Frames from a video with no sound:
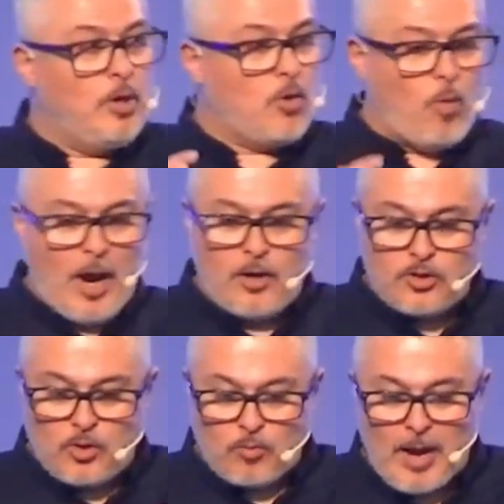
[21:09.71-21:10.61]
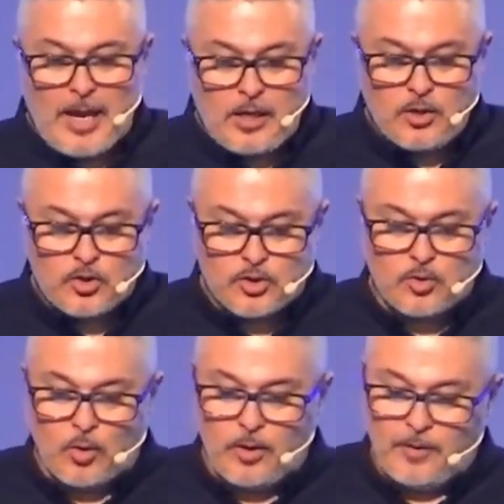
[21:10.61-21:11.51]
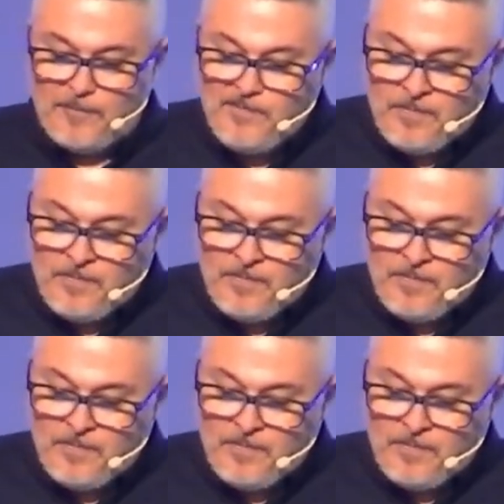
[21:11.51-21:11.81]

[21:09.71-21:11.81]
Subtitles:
requires the right soil.